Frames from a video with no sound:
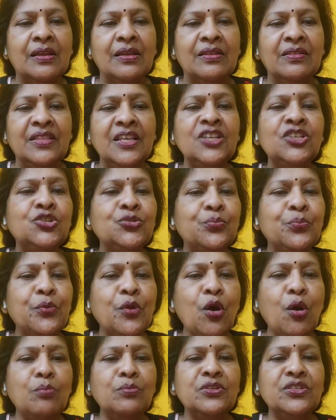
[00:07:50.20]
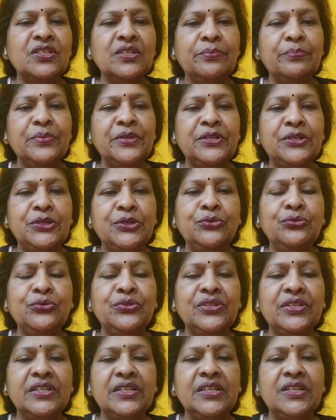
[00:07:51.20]
This prompts the
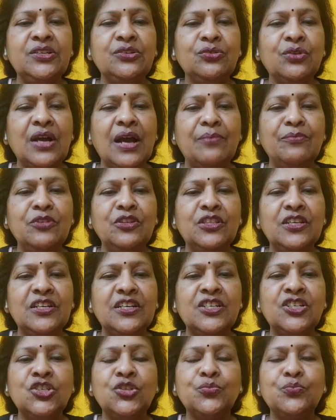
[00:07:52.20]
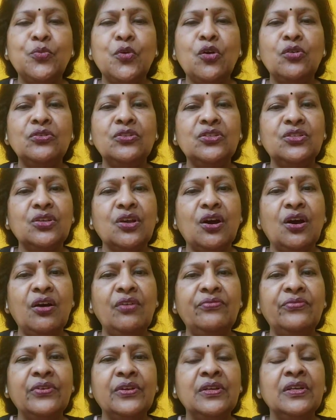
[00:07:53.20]
pituitary to come with a response
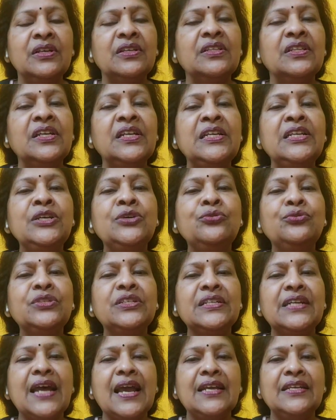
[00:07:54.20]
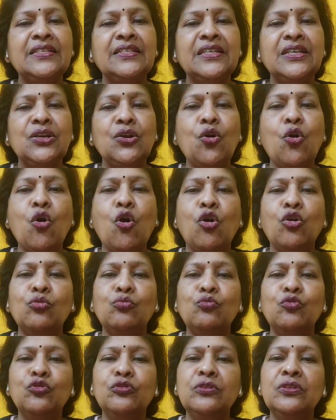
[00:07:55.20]
of the luteinizing
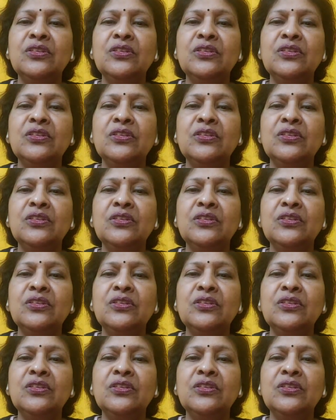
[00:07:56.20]
hormone